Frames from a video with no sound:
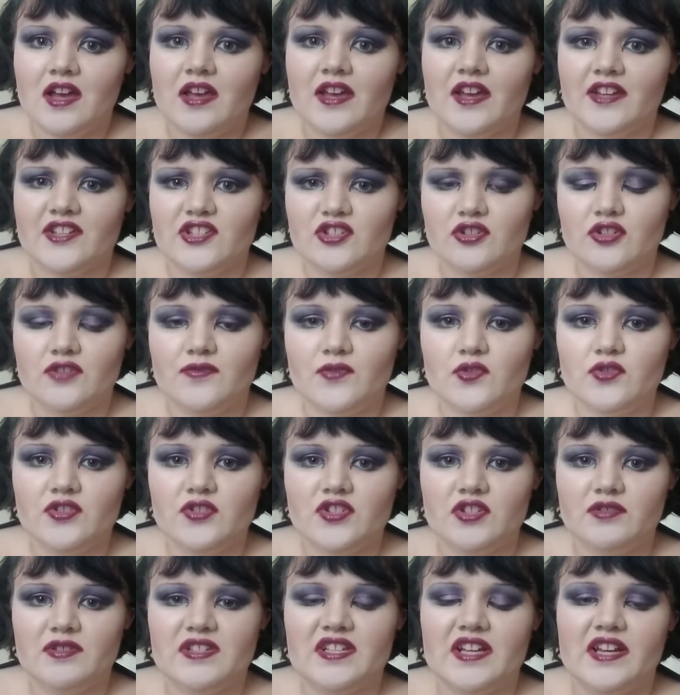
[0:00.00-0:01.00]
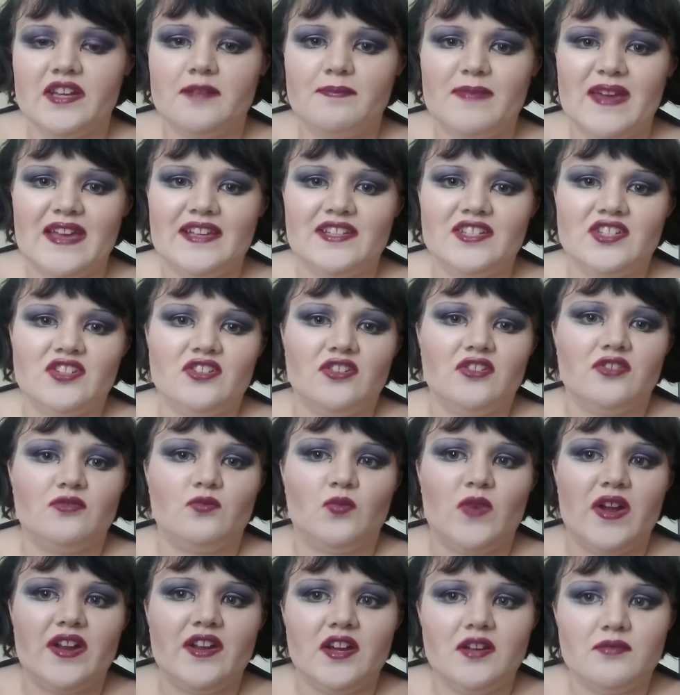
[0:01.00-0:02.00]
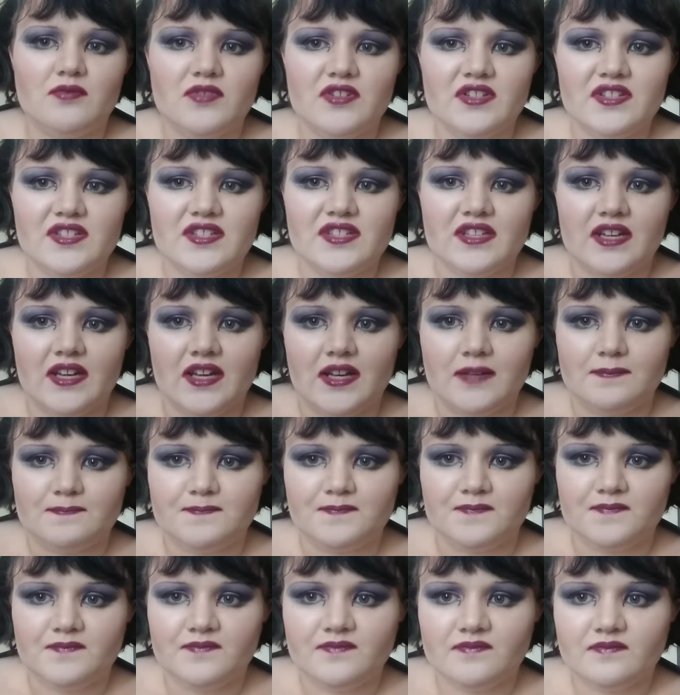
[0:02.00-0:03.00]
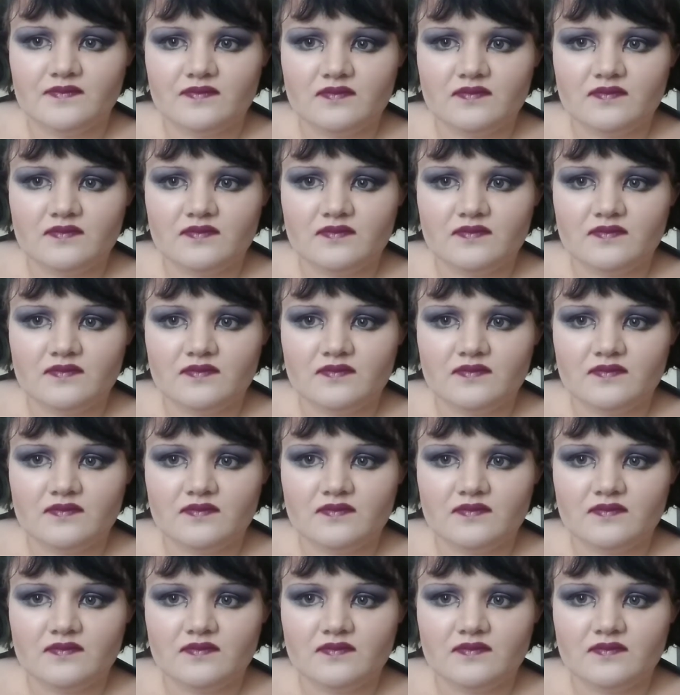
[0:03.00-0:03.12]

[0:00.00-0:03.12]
it sort of also is kind of based on when I was um,